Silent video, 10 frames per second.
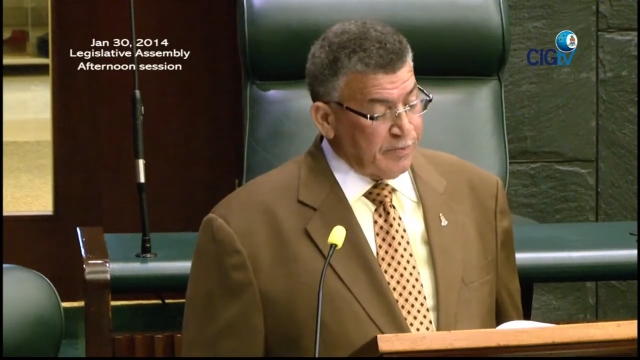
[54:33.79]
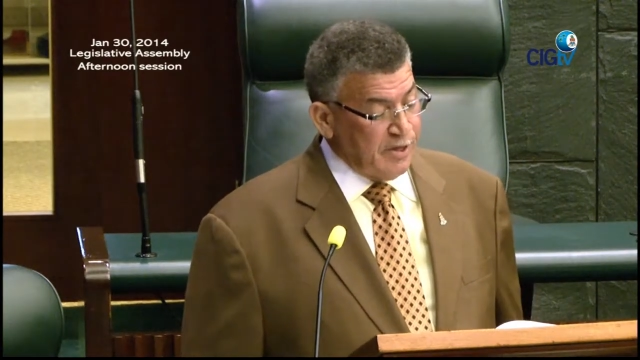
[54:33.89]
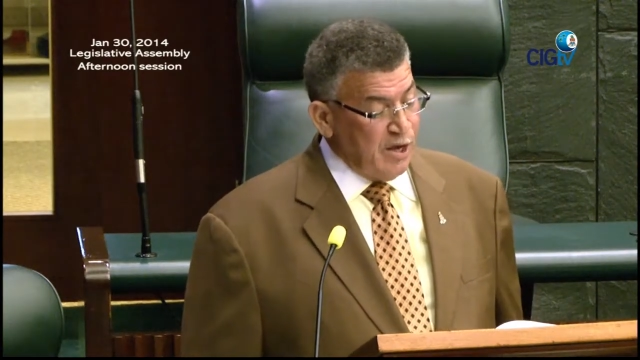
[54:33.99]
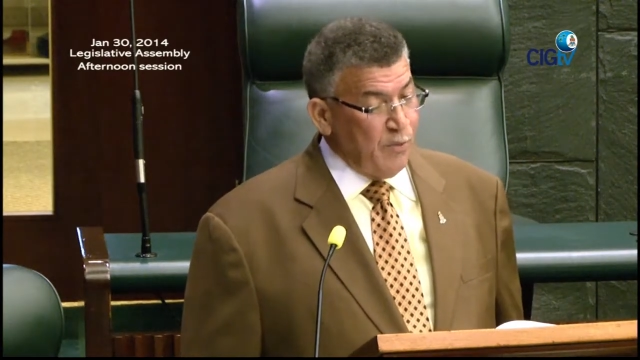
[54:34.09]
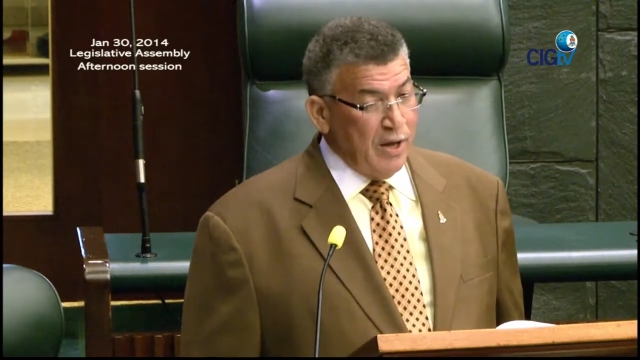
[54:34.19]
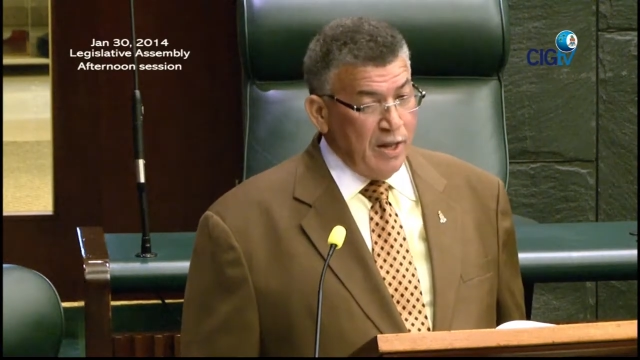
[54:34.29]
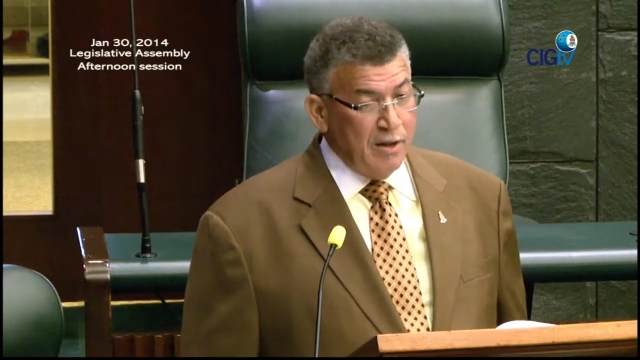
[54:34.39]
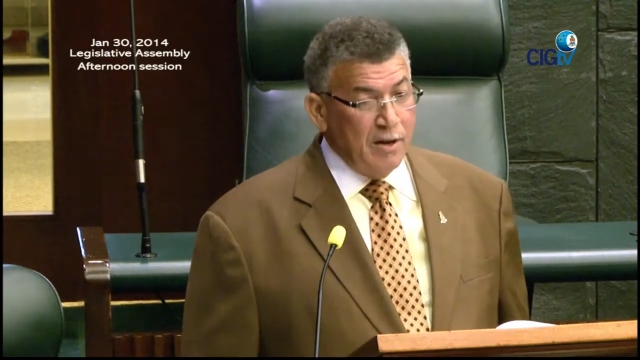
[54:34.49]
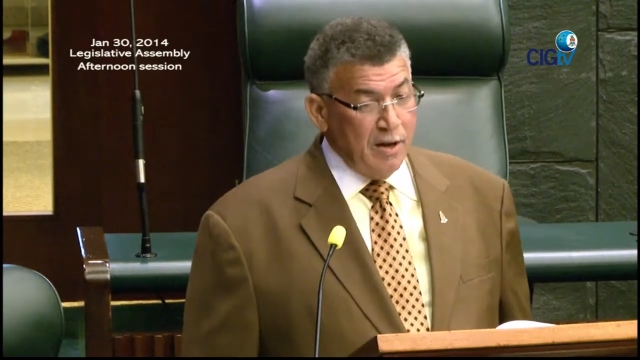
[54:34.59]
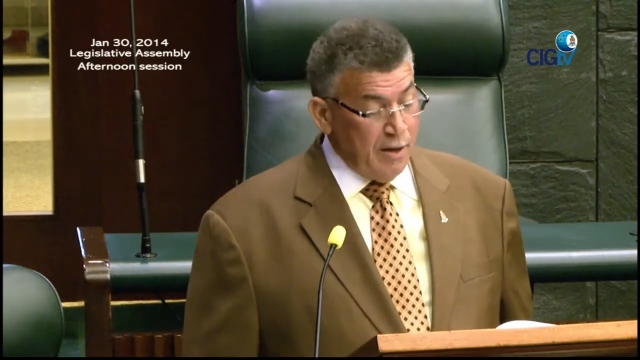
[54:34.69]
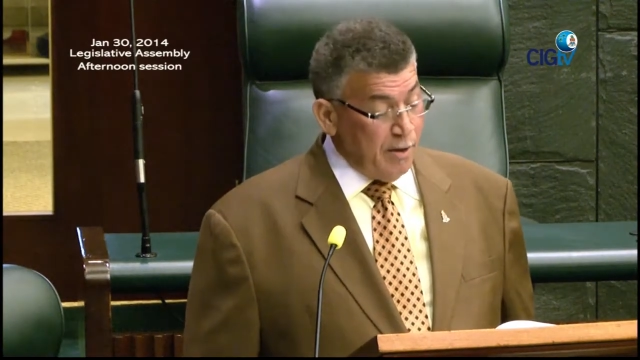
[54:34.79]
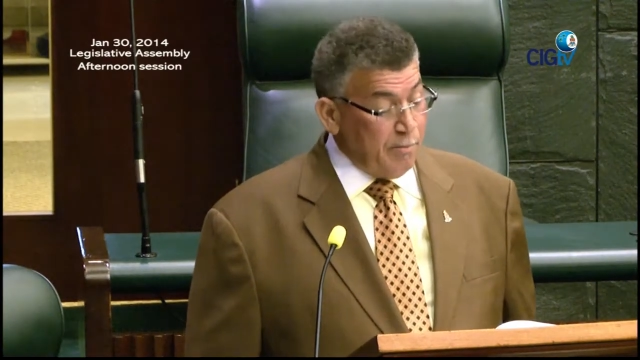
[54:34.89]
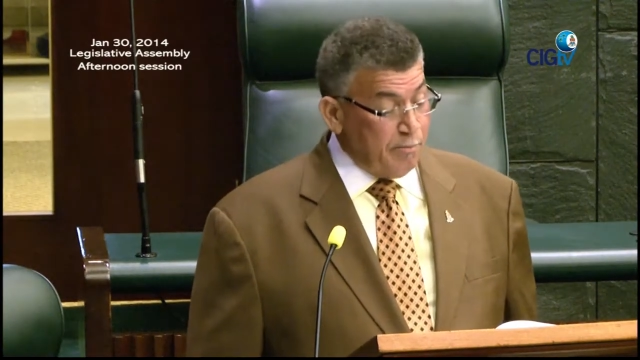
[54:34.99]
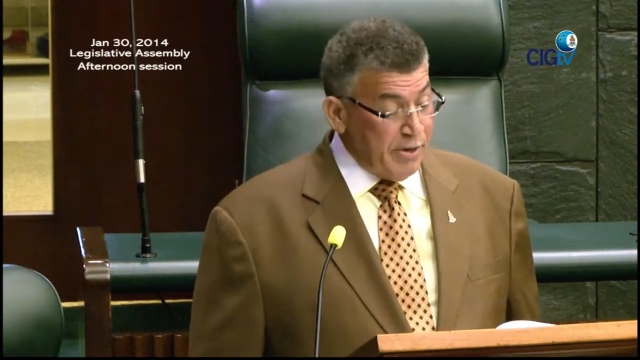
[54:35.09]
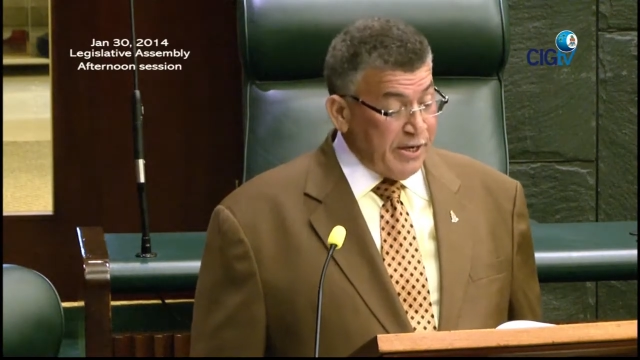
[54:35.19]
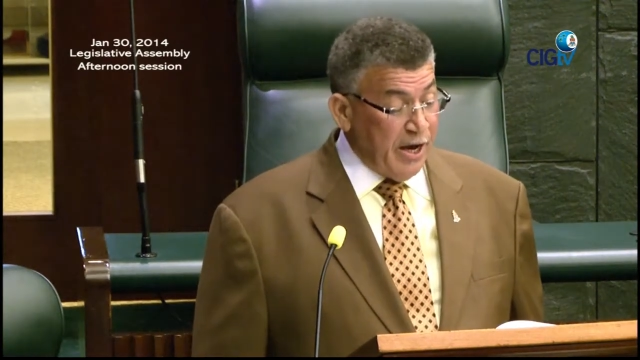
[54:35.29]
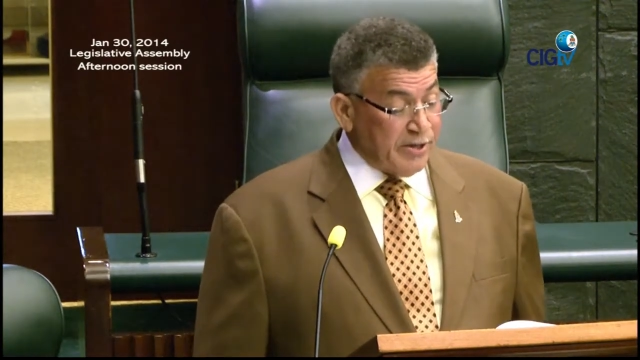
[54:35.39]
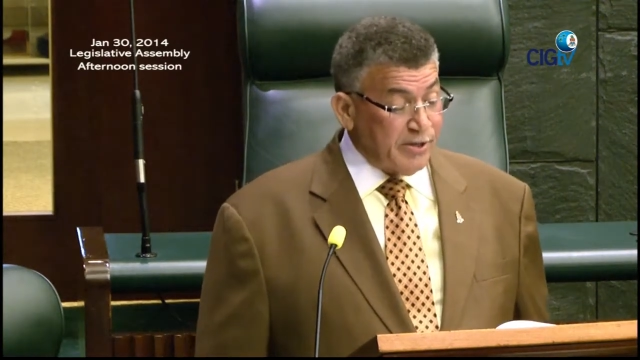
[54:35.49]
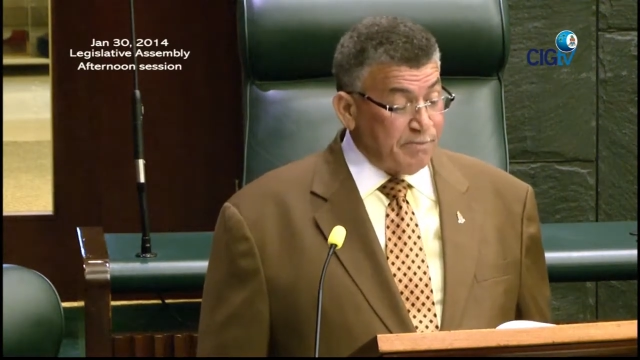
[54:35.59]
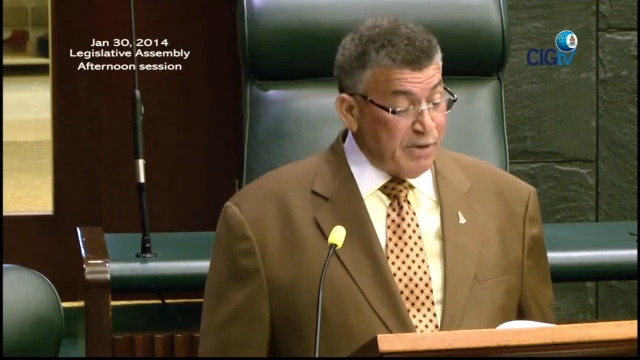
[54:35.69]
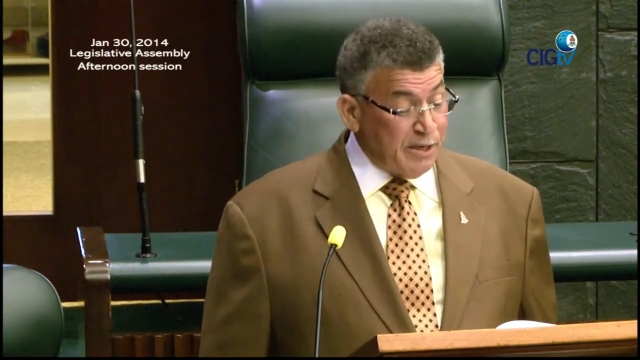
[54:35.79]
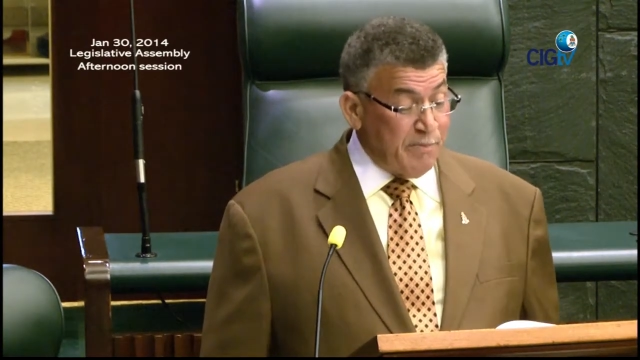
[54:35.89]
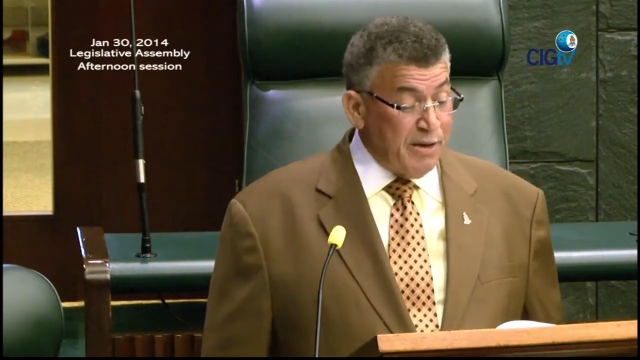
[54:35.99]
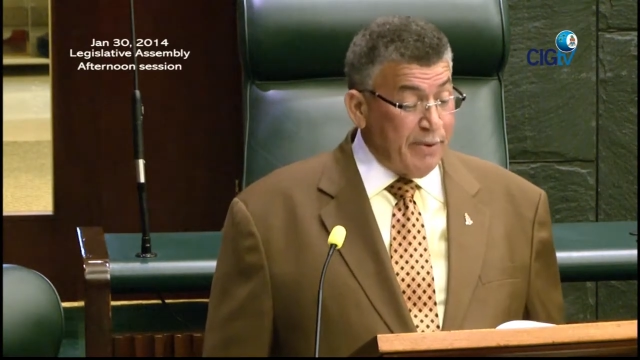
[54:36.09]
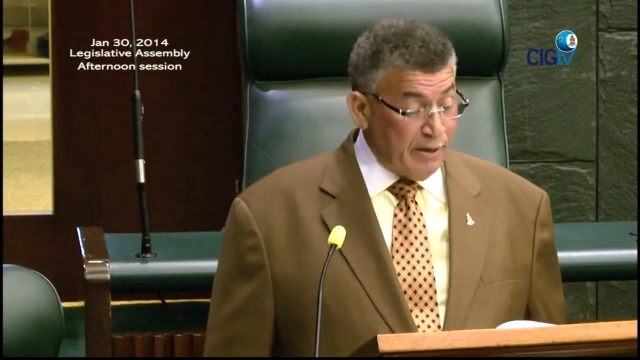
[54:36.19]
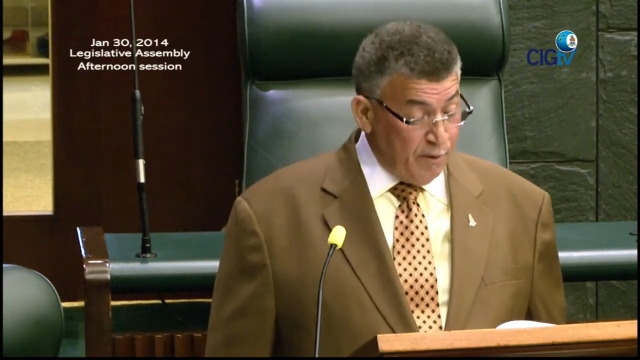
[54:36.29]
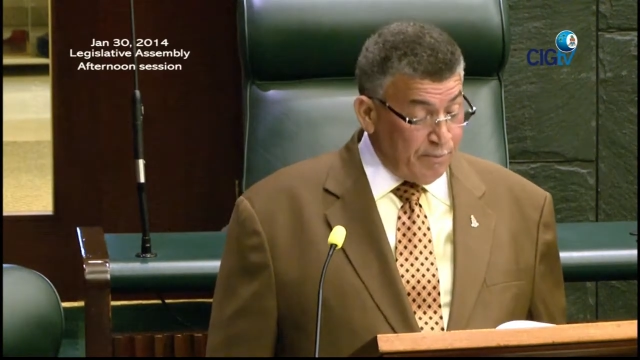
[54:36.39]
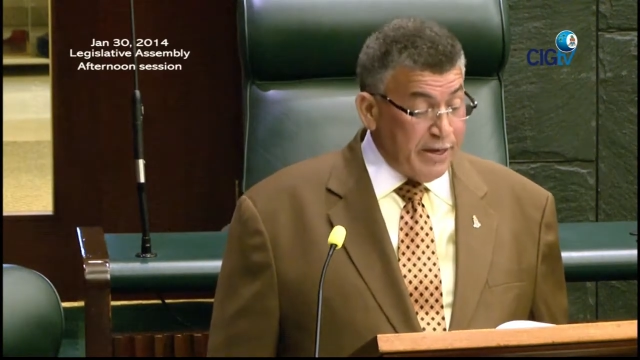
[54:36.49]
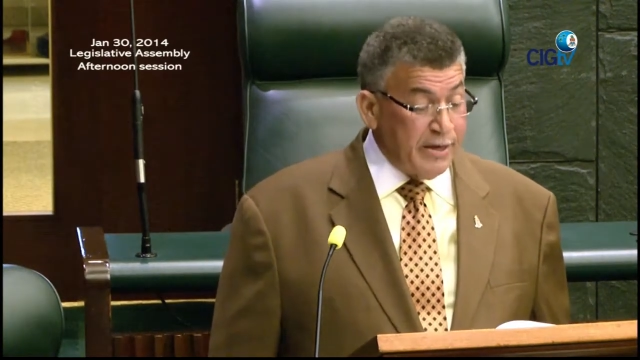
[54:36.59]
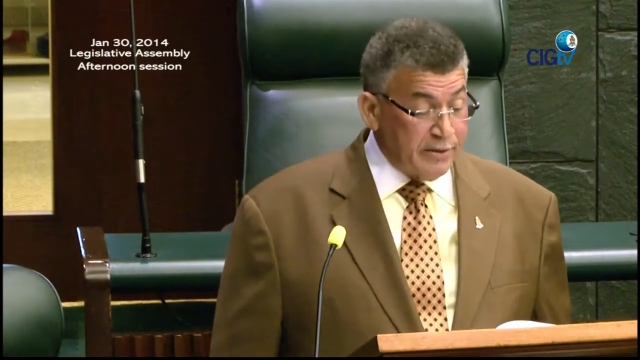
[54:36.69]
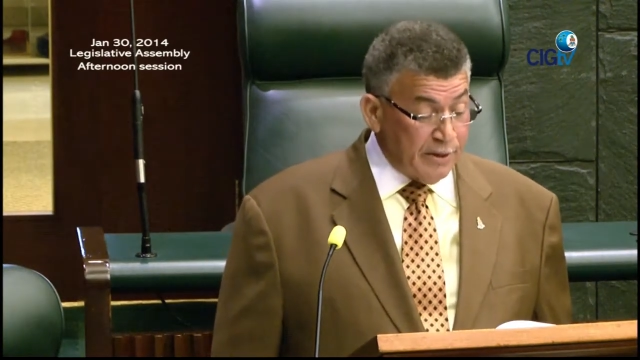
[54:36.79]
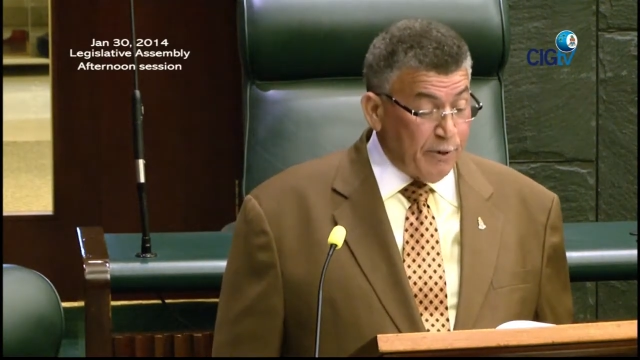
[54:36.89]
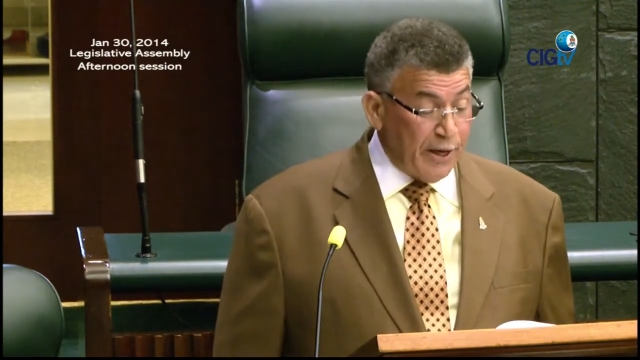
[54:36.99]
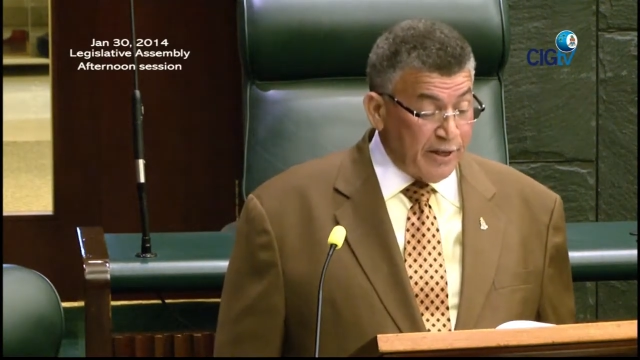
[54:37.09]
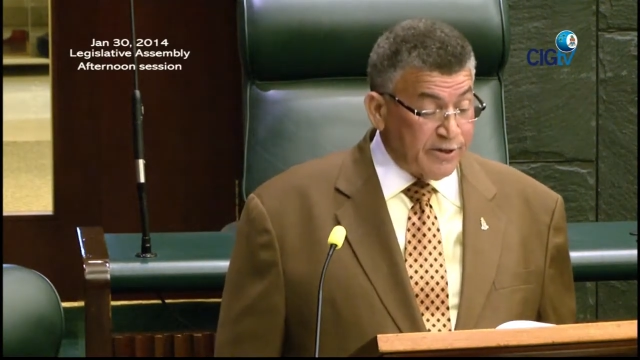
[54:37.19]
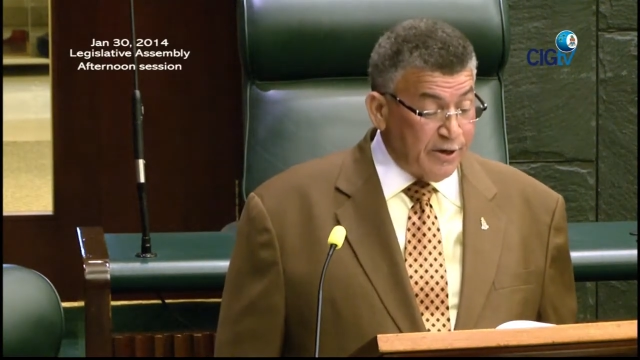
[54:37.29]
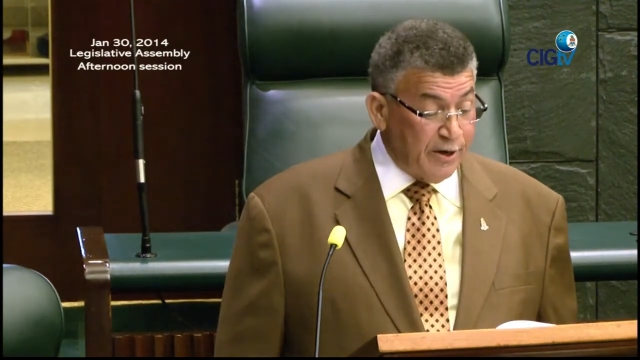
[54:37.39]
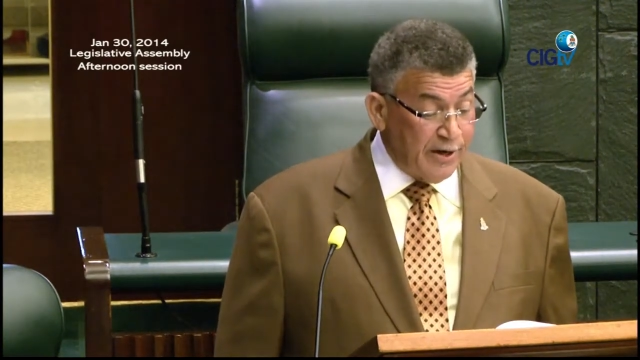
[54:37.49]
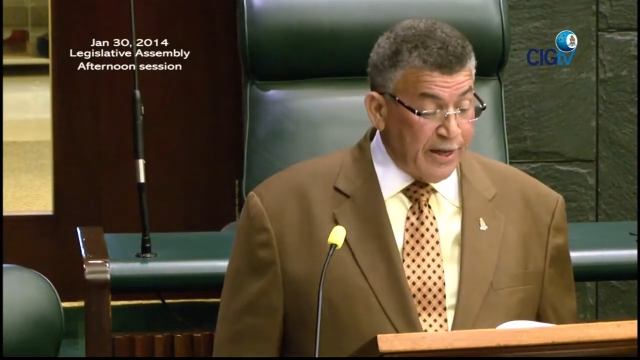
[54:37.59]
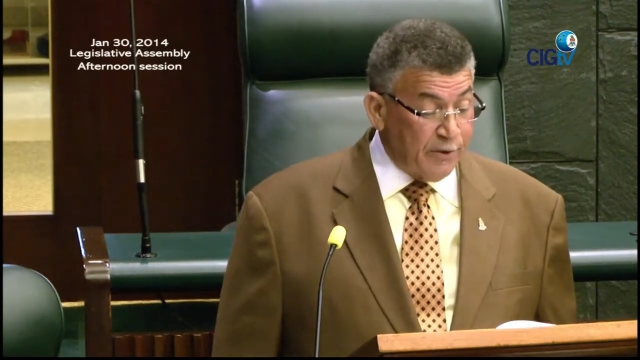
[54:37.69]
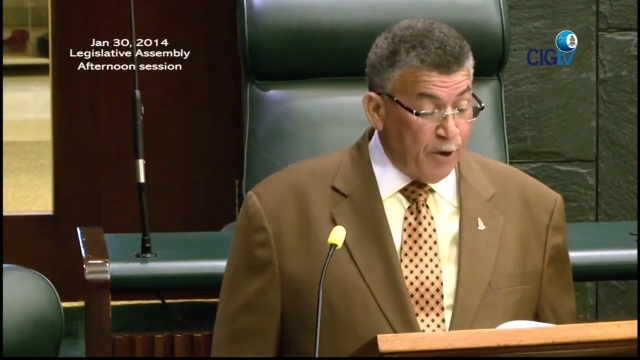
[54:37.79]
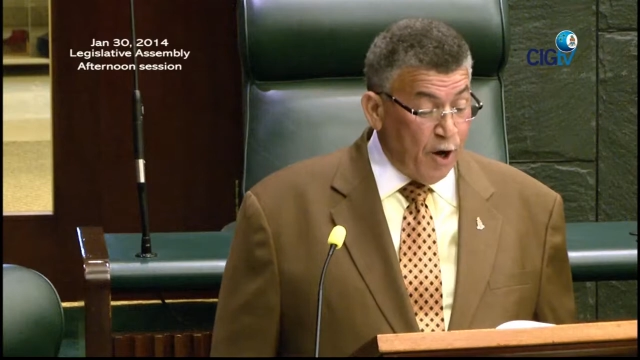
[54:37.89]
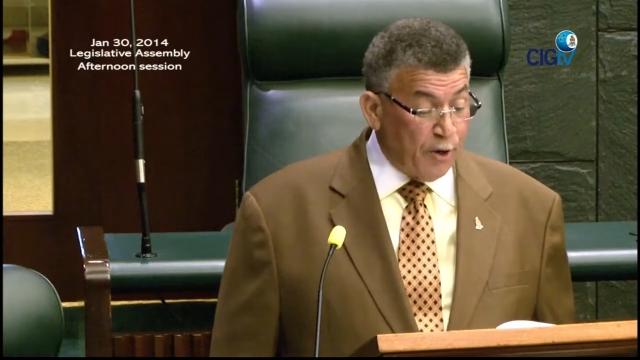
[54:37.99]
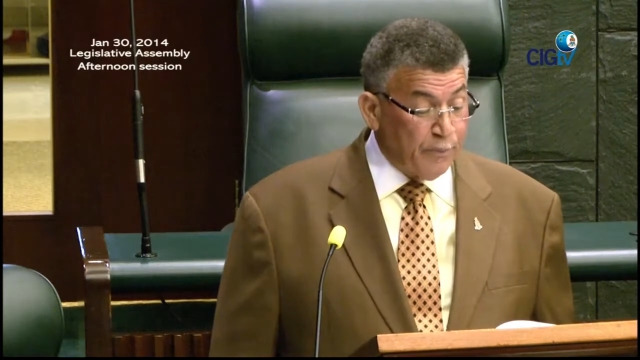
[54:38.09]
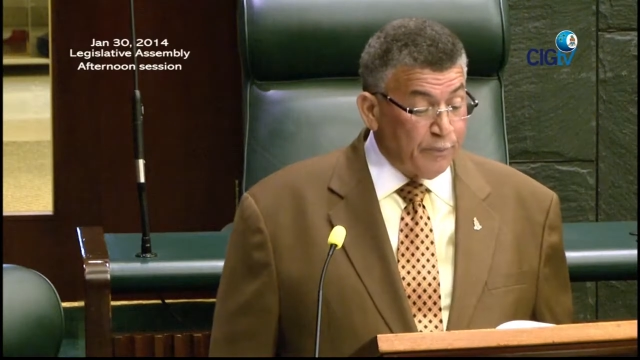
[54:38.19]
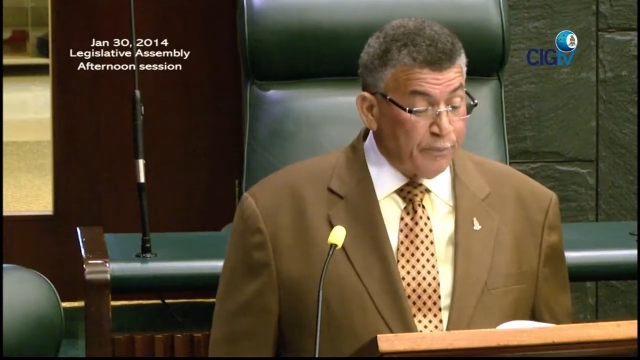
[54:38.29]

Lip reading: They will beat us, beat me, but it will be somebody else's turn later on.